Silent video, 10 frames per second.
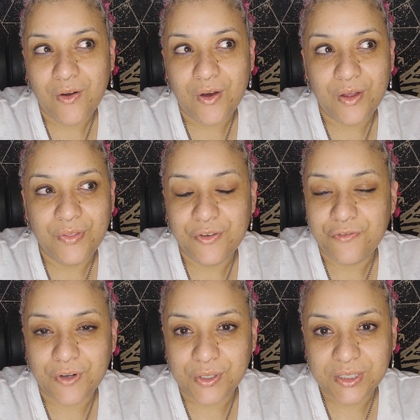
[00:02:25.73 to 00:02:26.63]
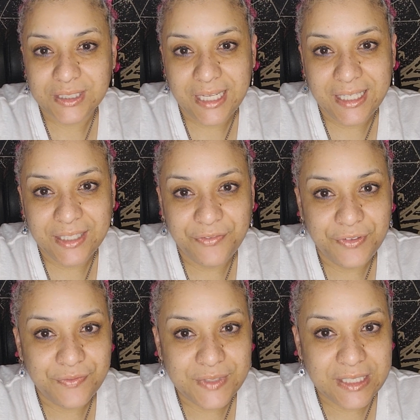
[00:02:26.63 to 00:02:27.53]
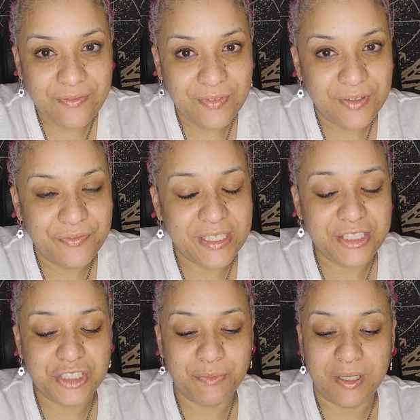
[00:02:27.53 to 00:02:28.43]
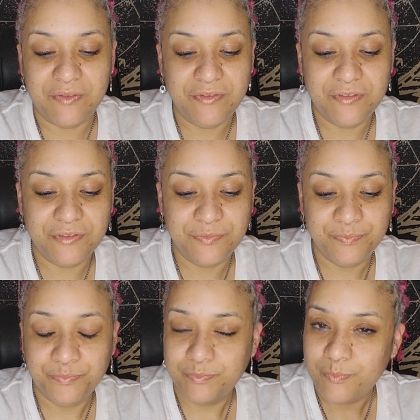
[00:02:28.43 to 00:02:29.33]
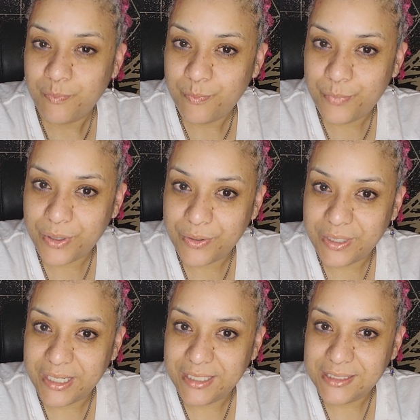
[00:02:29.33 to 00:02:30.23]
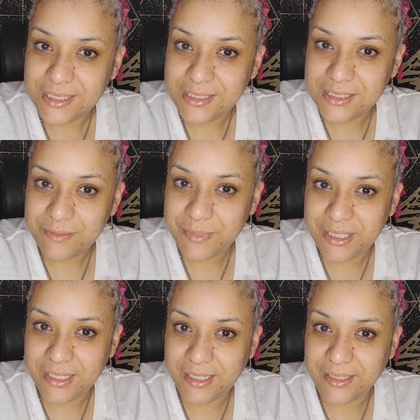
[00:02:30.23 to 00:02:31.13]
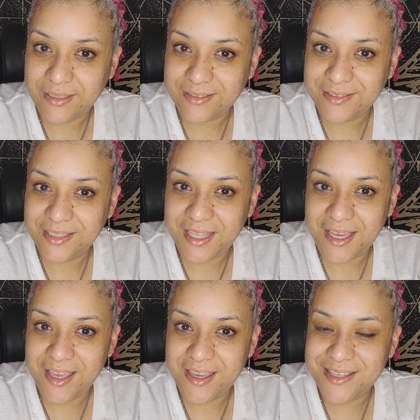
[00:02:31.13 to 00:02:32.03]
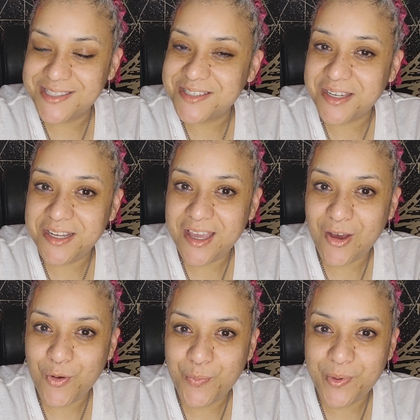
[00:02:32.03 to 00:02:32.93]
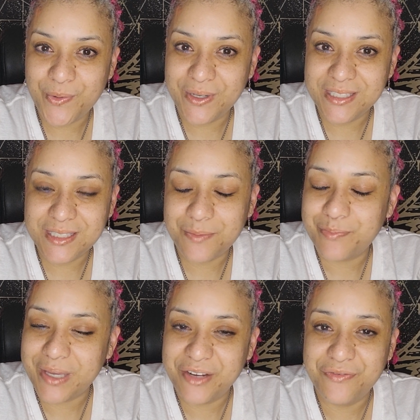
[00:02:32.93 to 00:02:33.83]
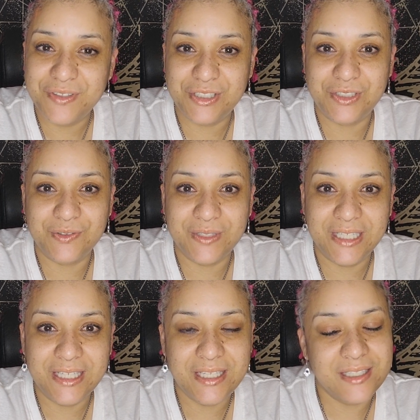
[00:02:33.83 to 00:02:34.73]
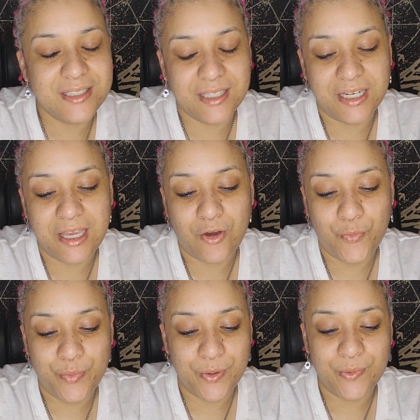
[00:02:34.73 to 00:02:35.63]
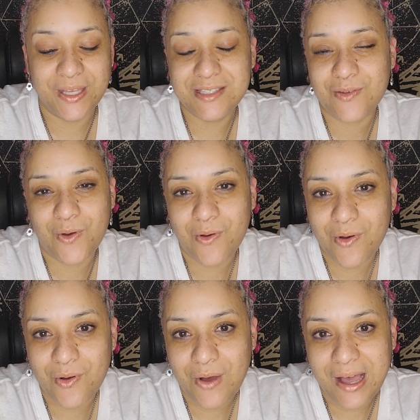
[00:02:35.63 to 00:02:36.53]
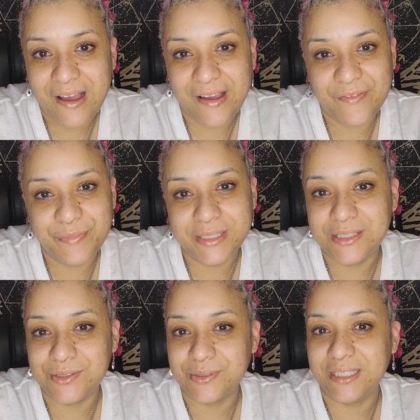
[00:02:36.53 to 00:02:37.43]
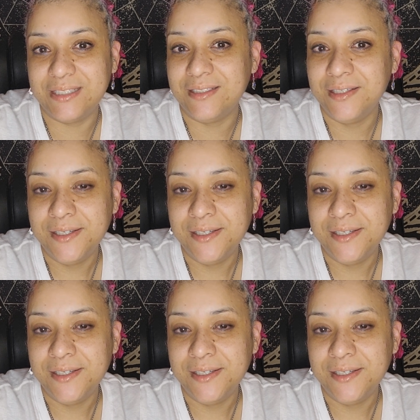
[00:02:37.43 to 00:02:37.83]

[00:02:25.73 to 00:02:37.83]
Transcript: on um, the 1st and the 15th of each month. Burn ancestor money. Like, it's gonna help you. It's to benefit you. It is gonna help you. That's all I have been doing.